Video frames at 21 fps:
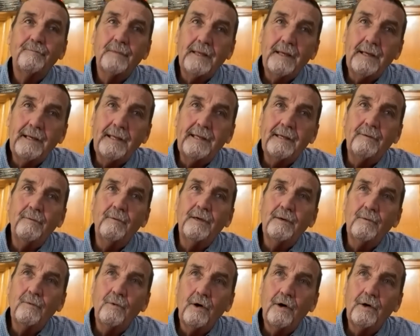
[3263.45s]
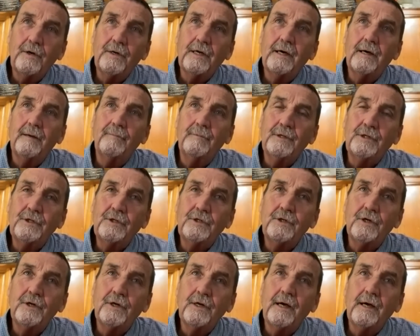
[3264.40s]
And he, he walked up, he
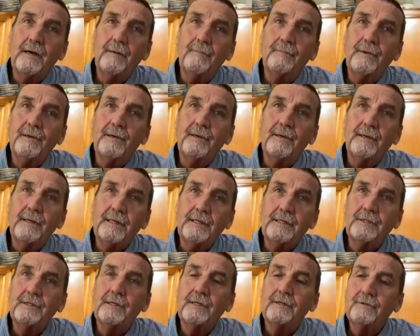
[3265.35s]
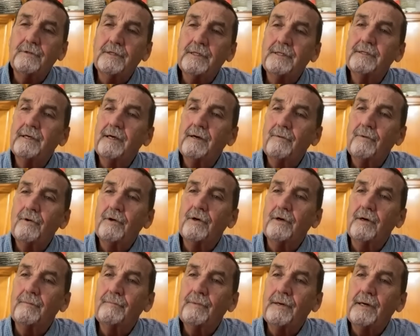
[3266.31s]
stood up, and he said, Chris, I want
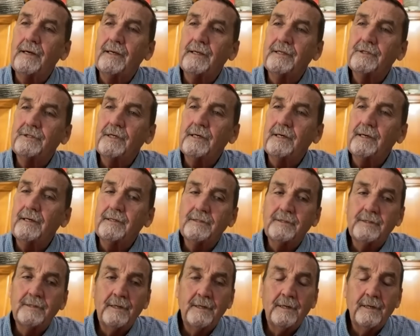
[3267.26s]
to apologize.